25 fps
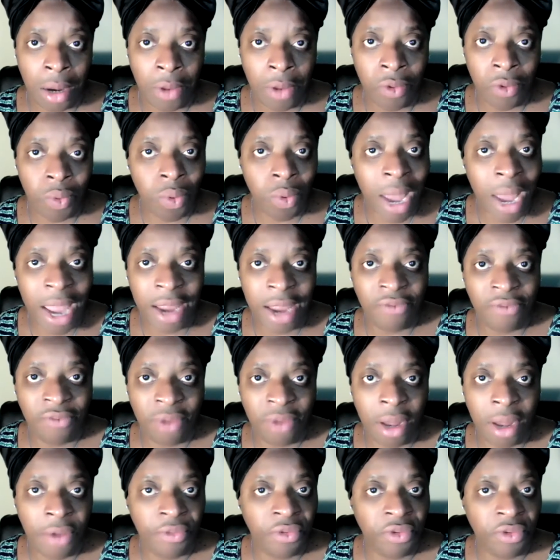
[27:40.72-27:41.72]
the wife
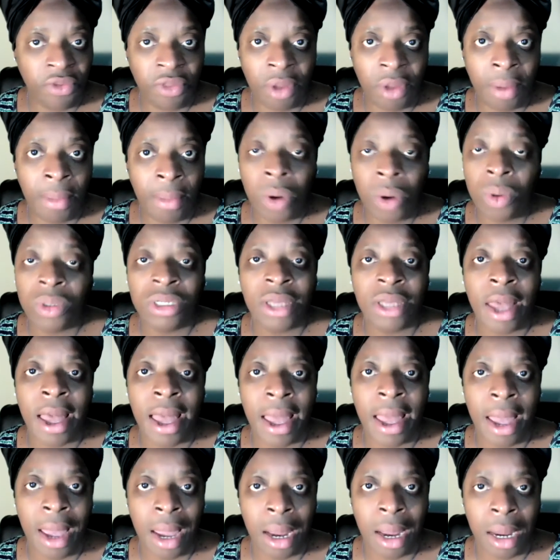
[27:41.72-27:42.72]
of the Most High.
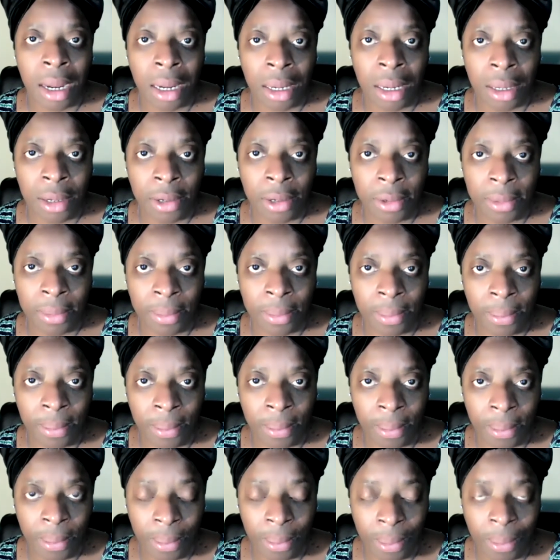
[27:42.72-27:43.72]

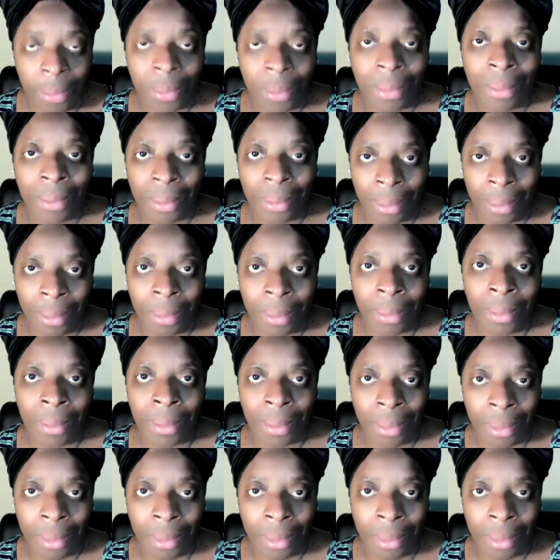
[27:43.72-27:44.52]
Mm-hmm.